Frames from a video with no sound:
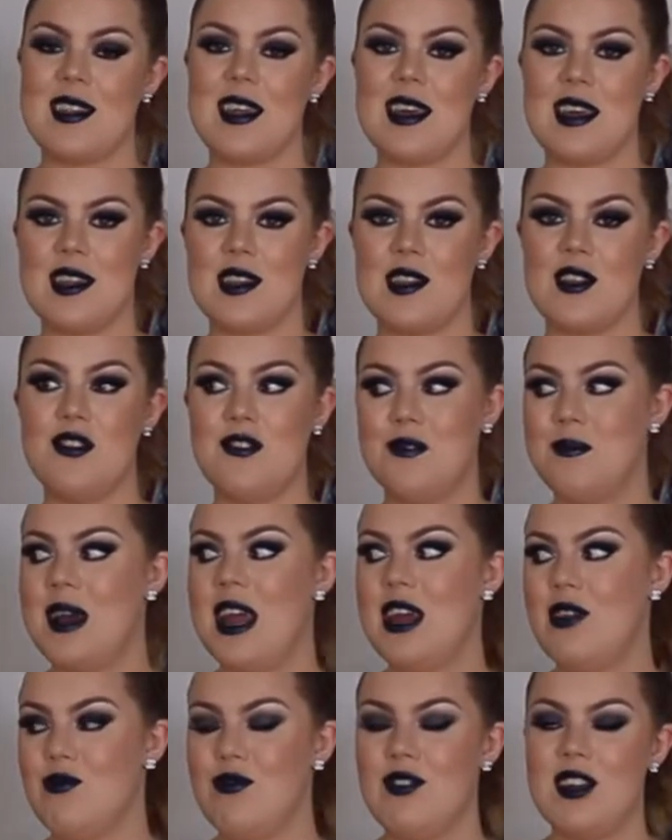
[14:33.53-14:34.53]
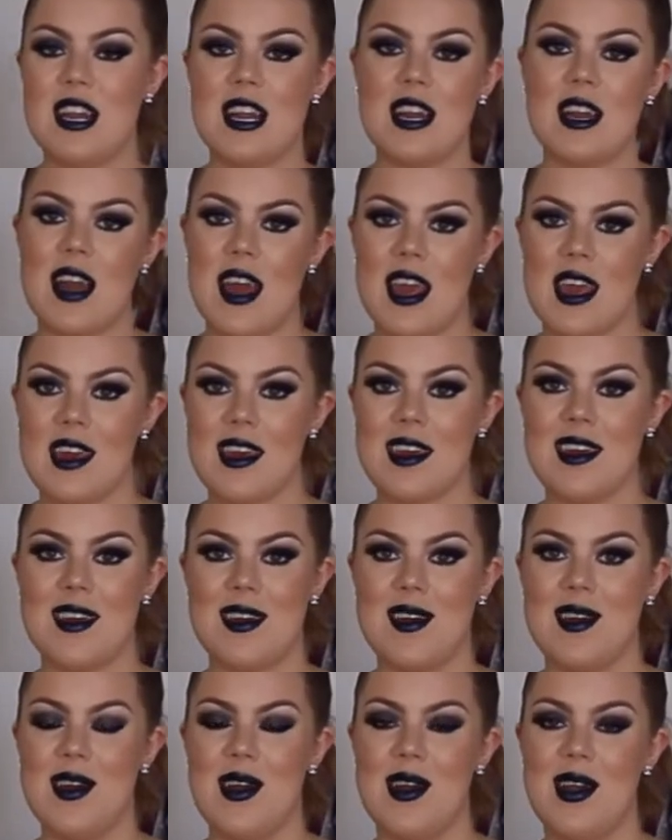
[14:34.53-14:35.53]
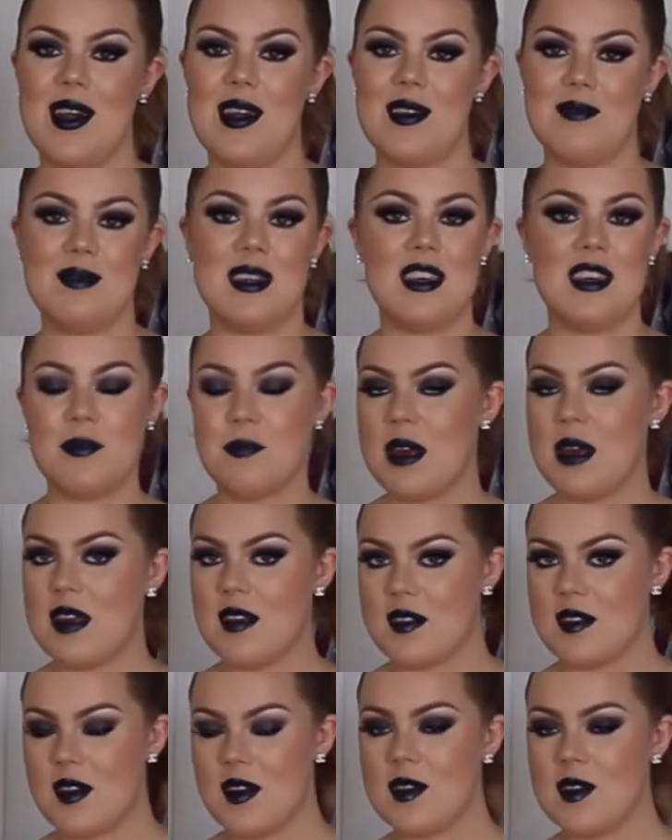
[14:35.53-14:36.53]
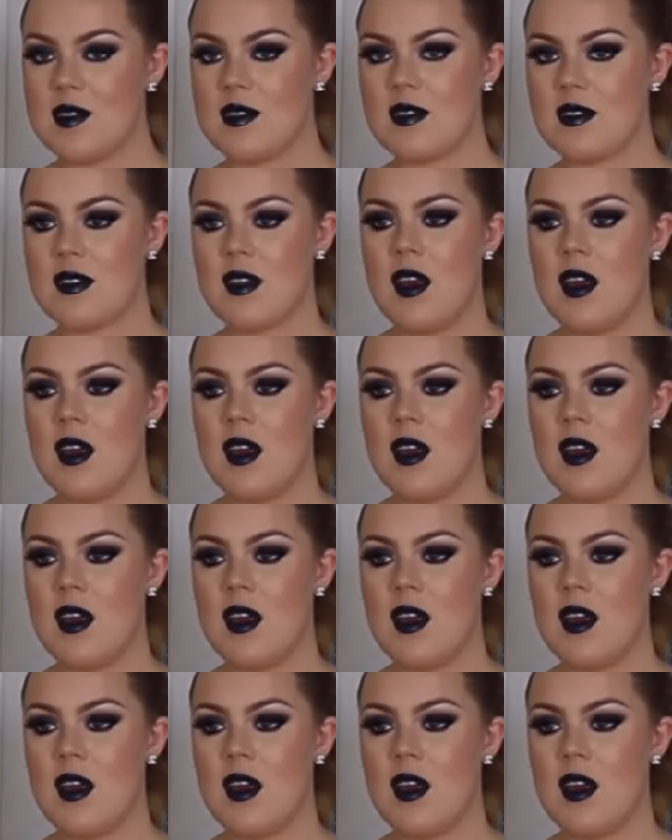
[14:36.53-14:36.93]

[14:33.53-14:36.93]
then you might really like these pieces.